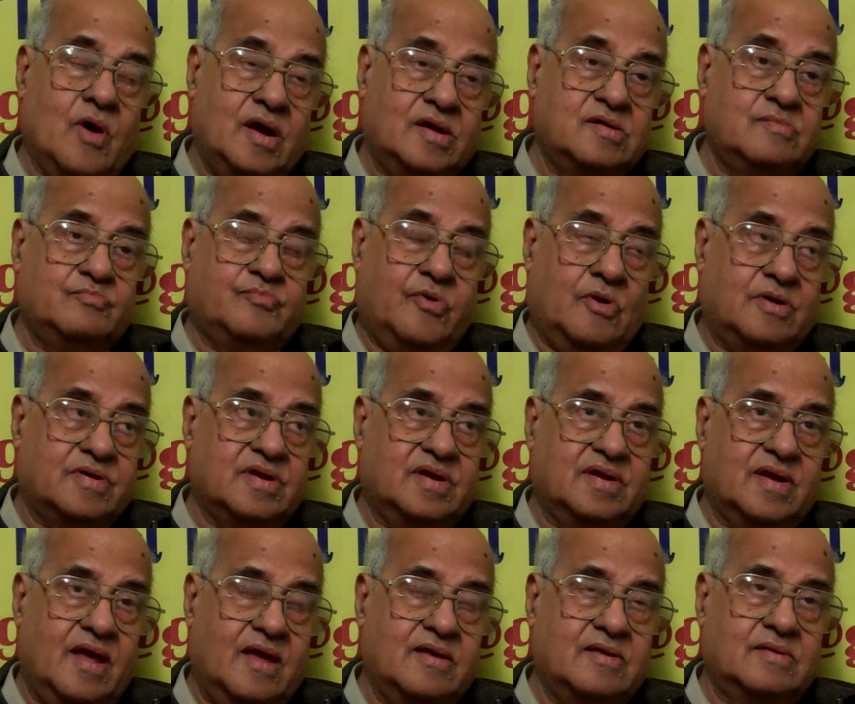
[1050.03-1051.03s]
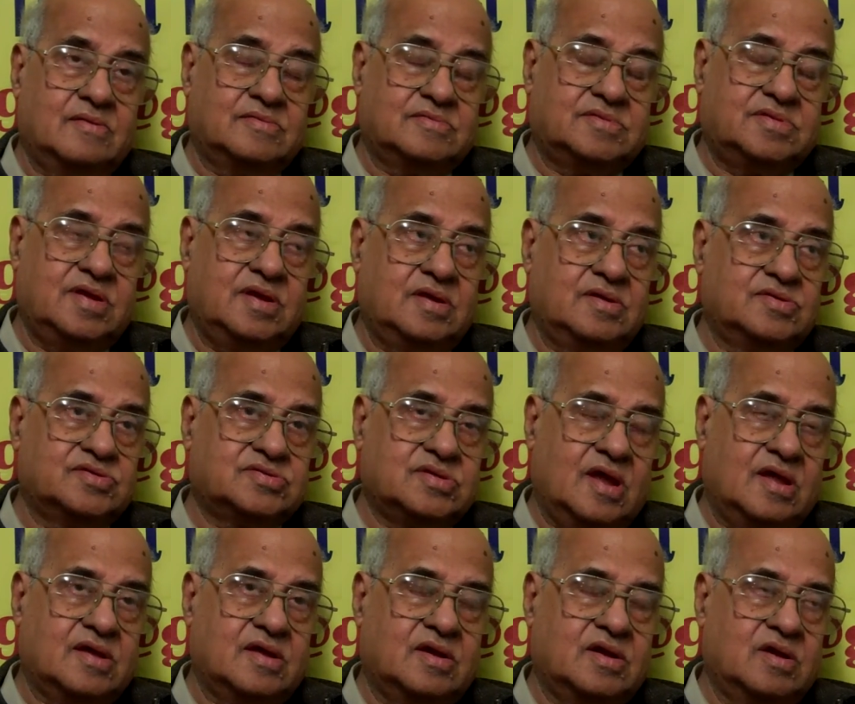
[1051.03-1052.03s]
One important things
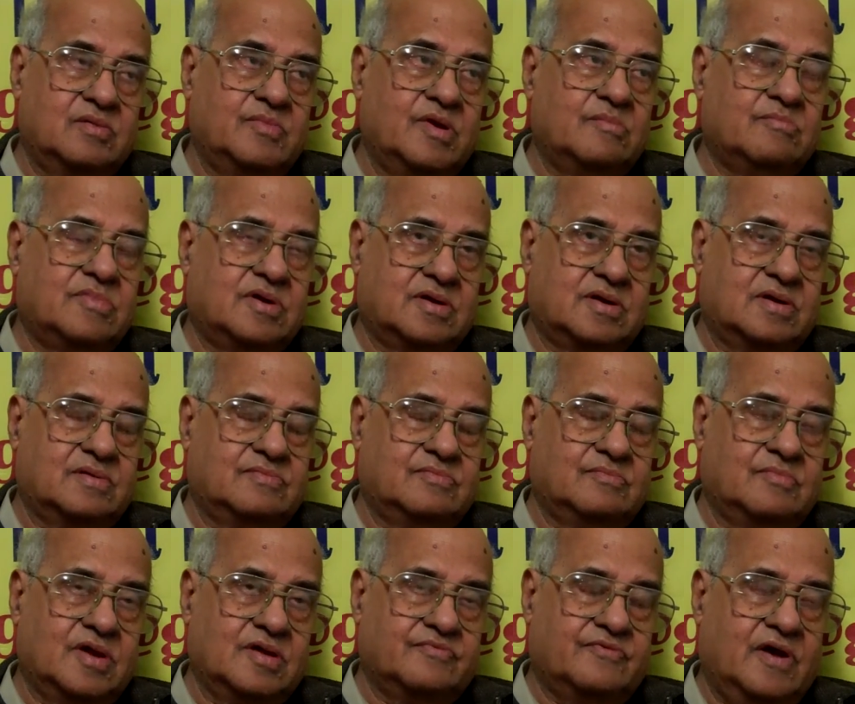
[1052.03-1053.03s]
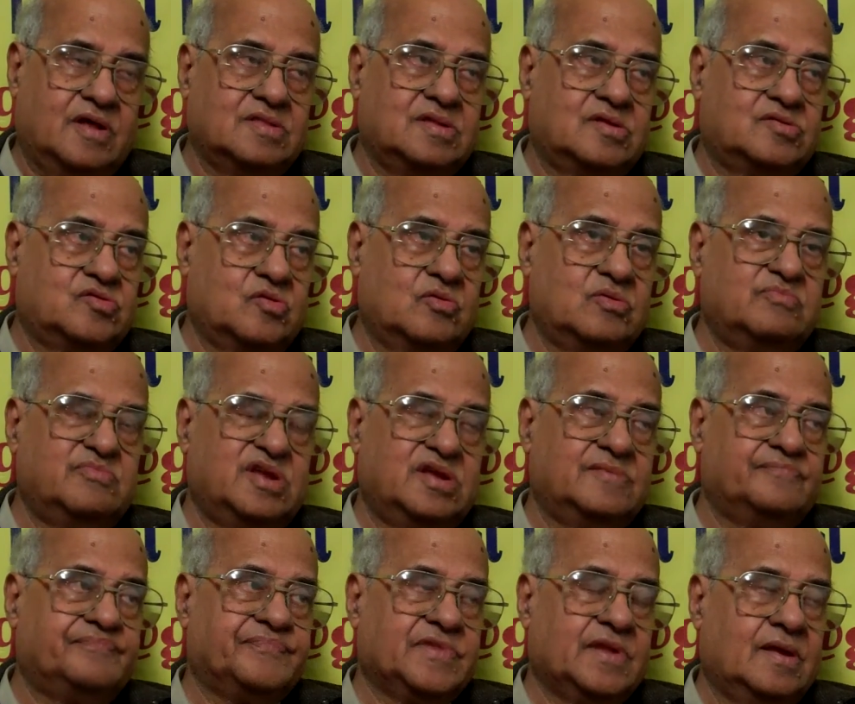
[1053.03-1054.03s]
I can remember, my father told me,
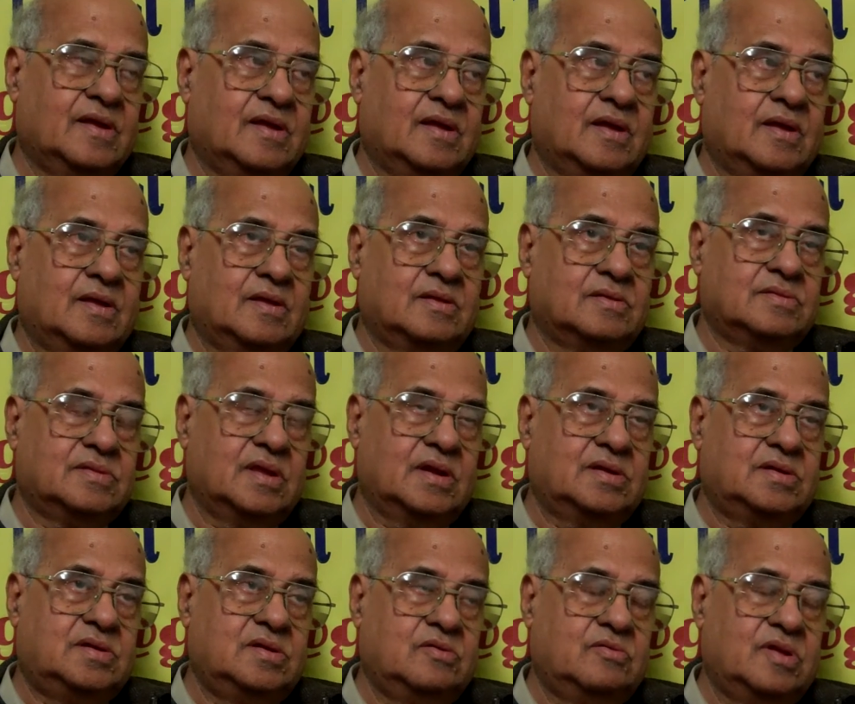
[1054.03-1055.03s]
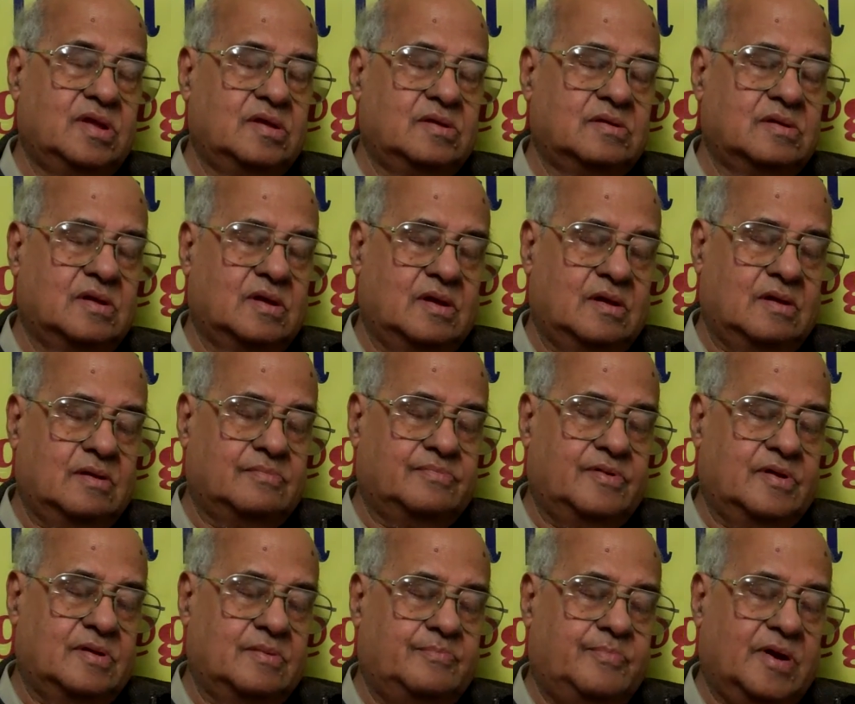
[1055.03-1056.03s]
that during
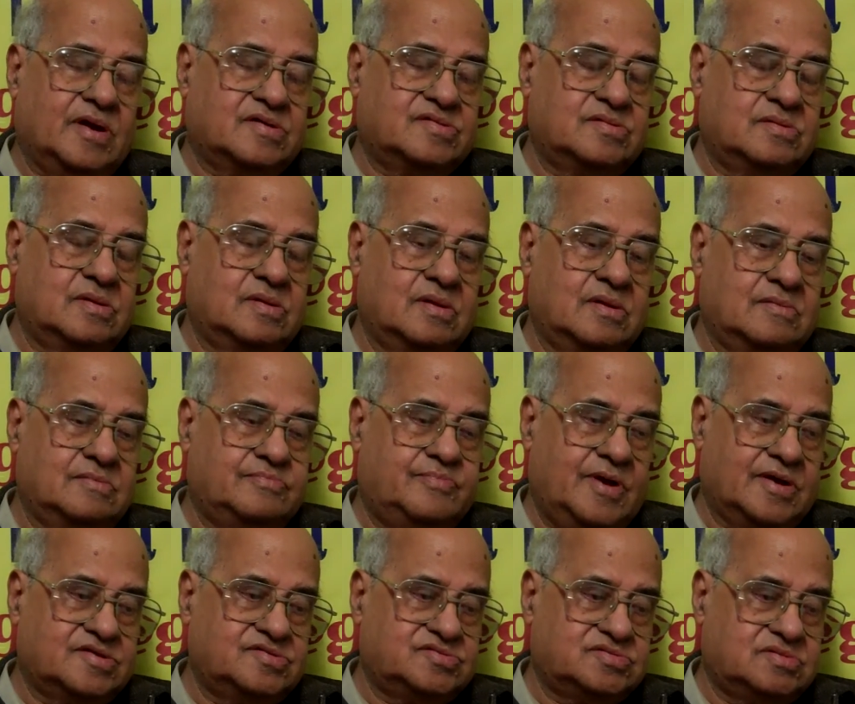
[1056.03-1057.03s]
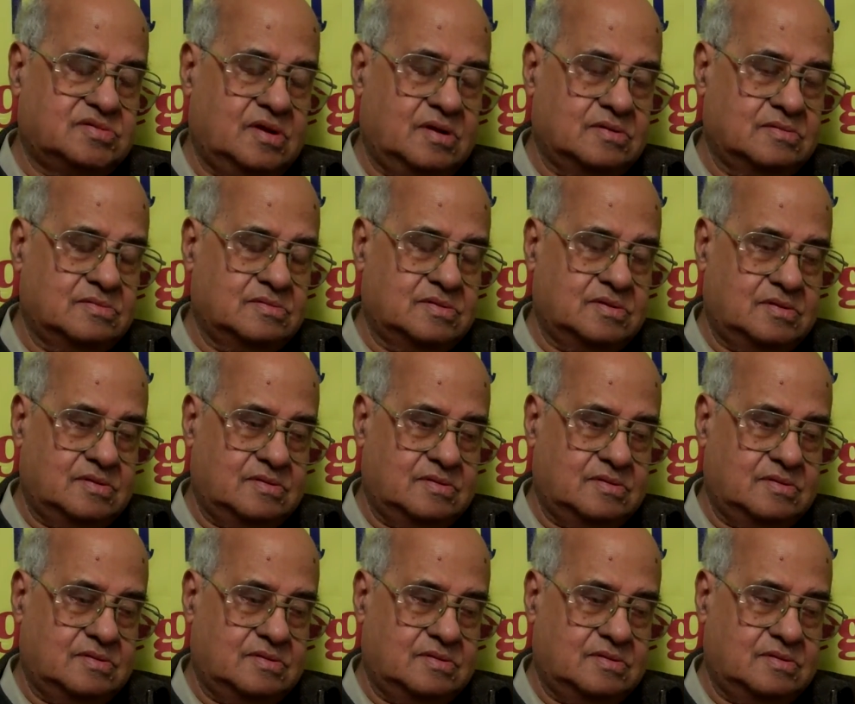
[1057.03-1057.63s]
Pakistan